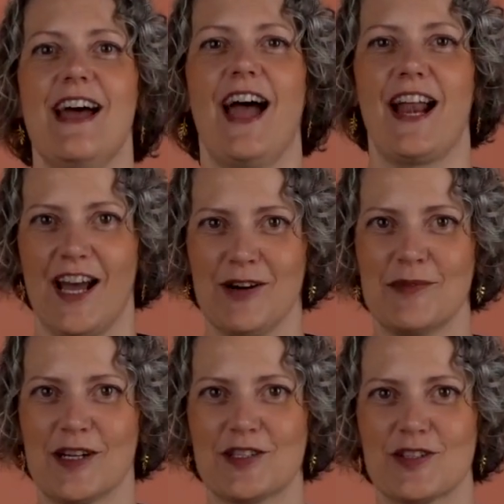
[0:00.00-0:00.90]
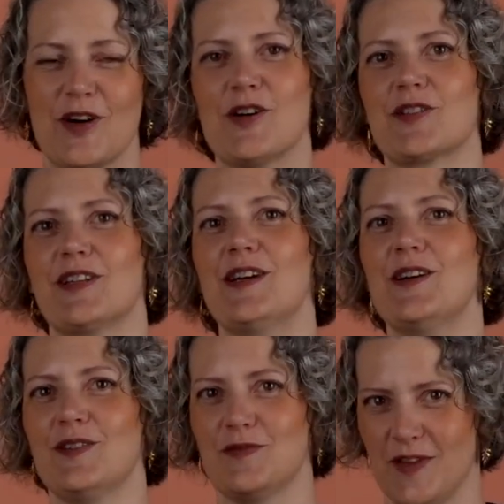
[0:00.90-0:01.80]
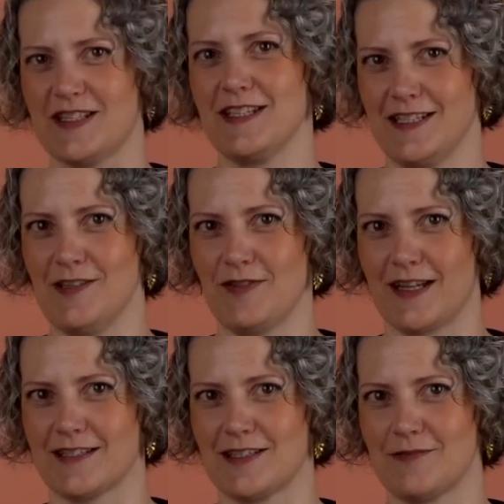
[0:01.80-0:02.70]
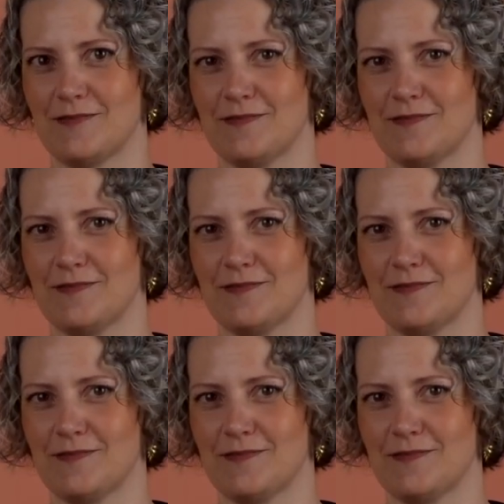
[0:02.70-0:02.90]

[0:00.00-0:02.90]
and how much on fixing defects?